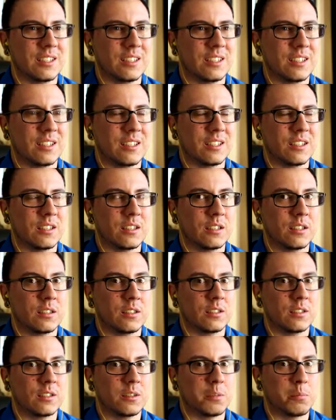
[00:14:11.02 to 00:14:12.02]
It's the
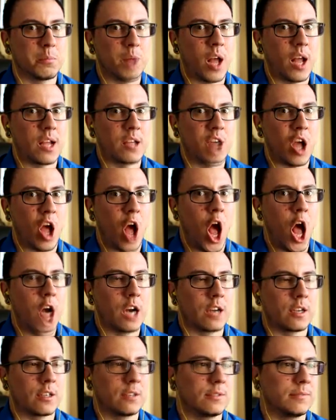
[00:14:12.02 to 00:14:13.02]
address of this
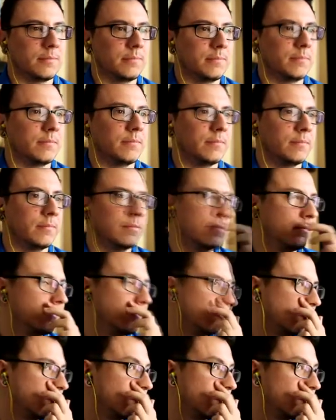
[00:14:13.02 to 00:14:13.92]
house. Mm-hmm.